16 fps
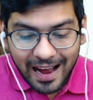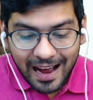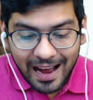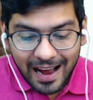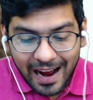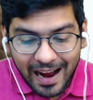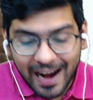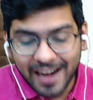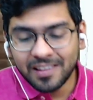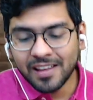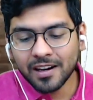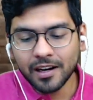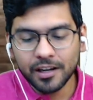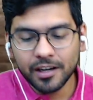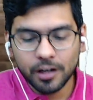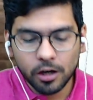and the
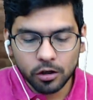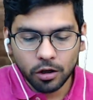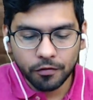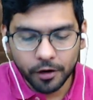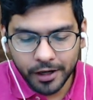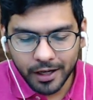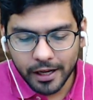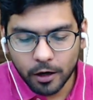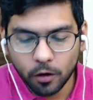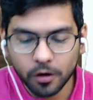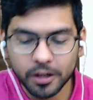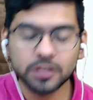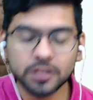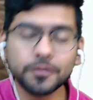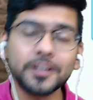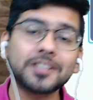conduct of audit in
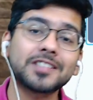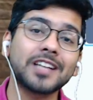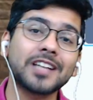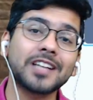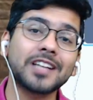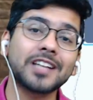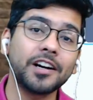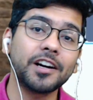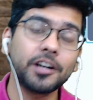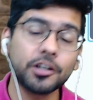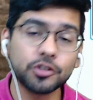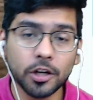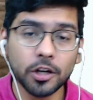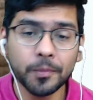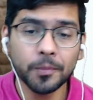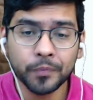accordance with standards
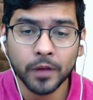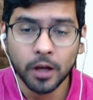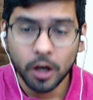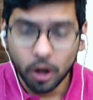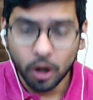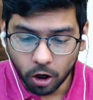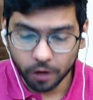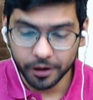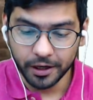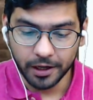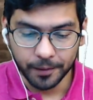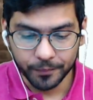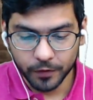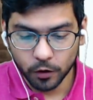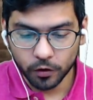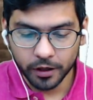on
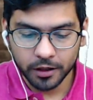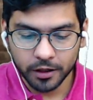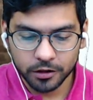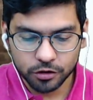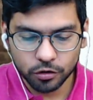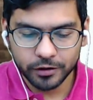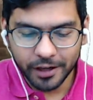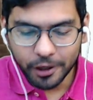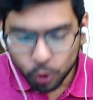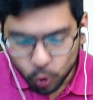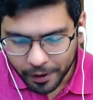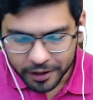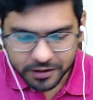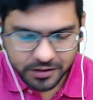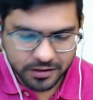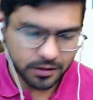auditing. Okay, so there are
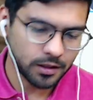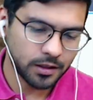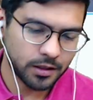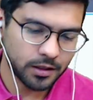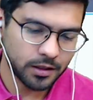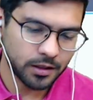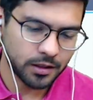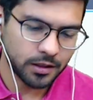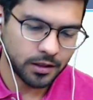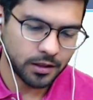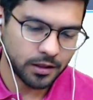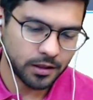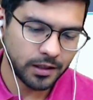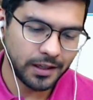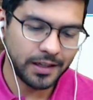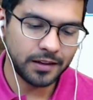two parts
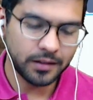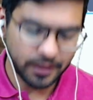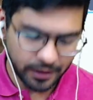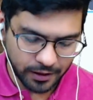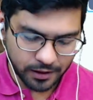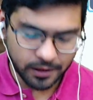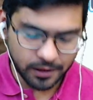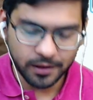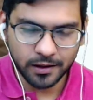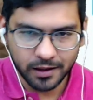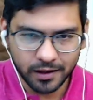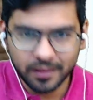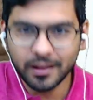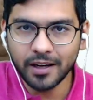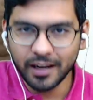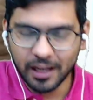in
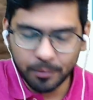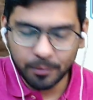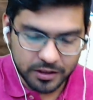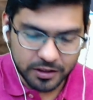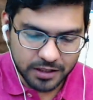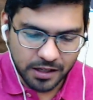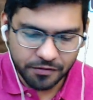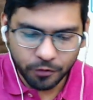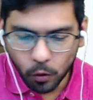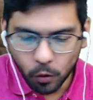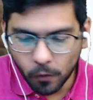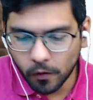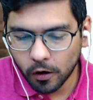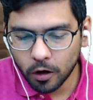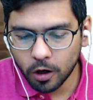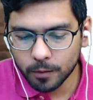the name itself.
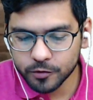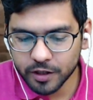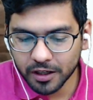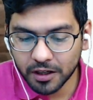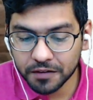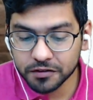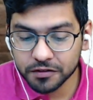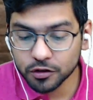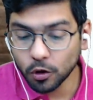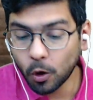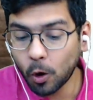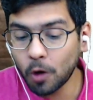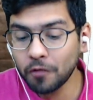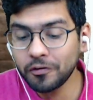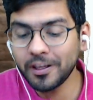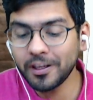Overall objectives
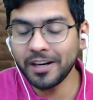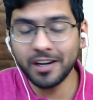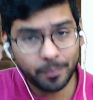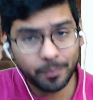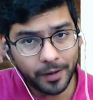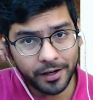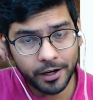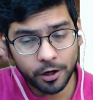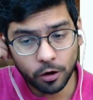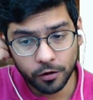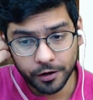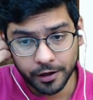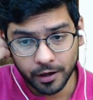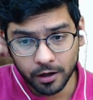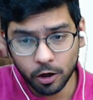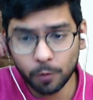of the independent
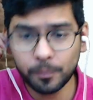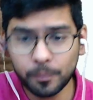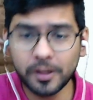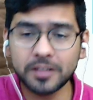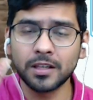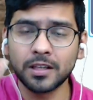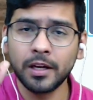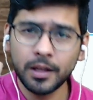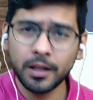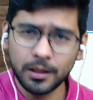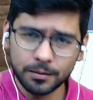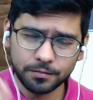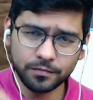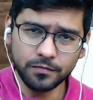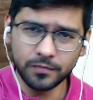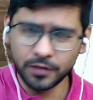auditor. Now please,
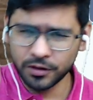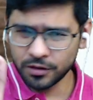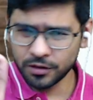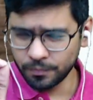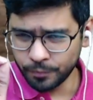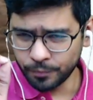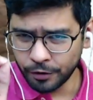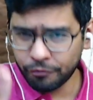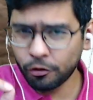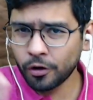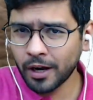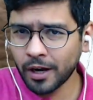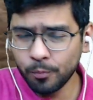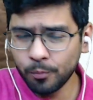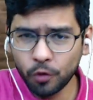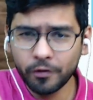before I
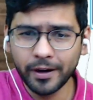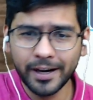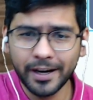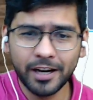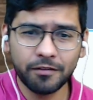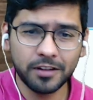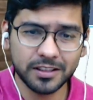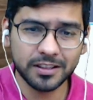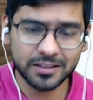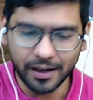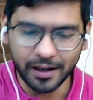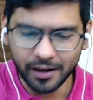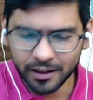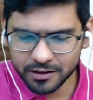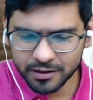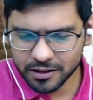move ahead with the
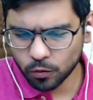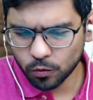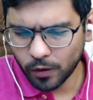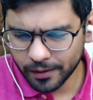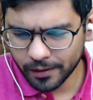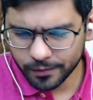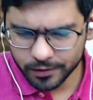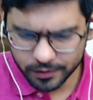standard, just one